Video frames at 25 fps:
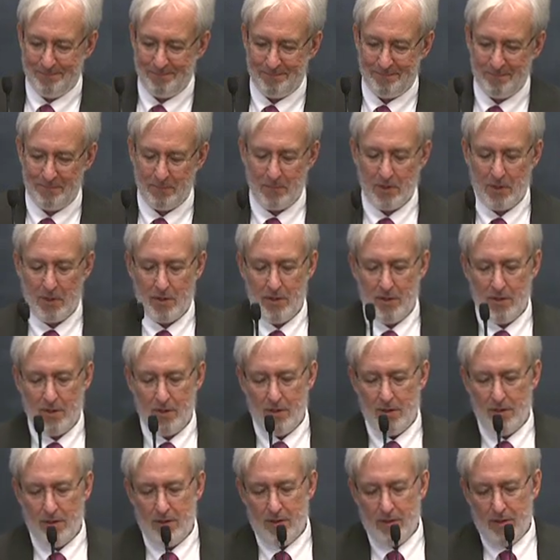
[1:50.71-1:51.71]

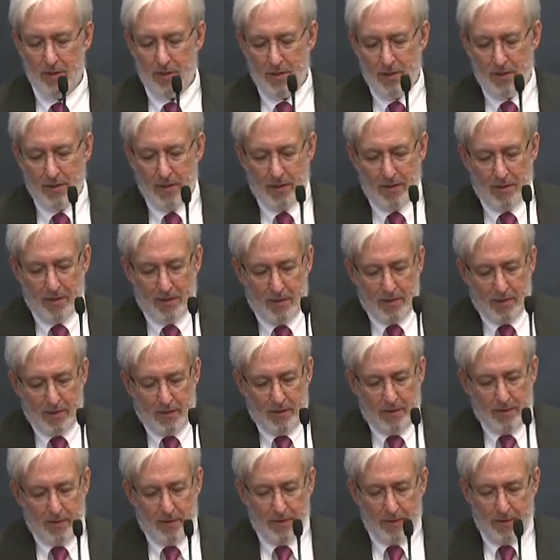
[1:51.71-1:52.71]

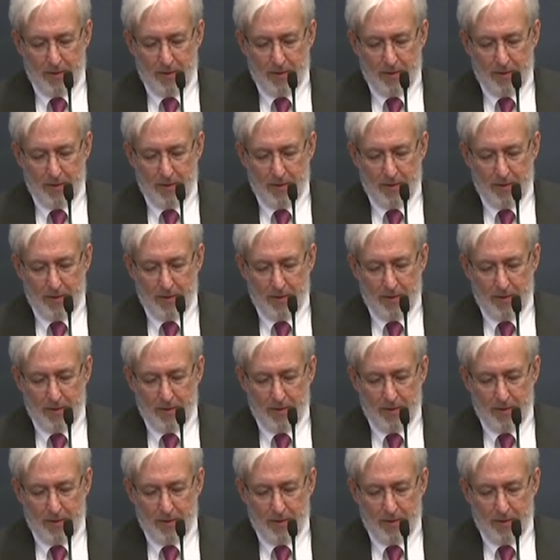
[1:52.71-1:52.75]
(no one is talking)